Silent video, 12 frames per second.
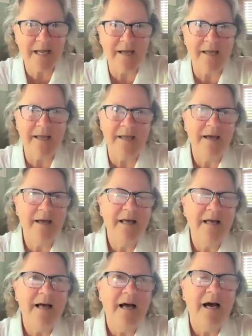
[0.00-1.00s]
I
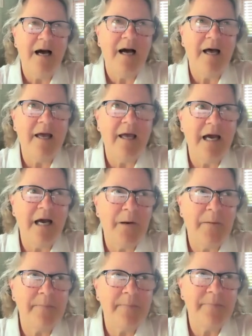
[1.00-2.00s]
I
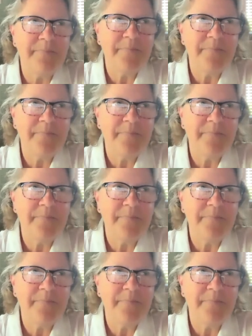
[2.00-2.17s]
um,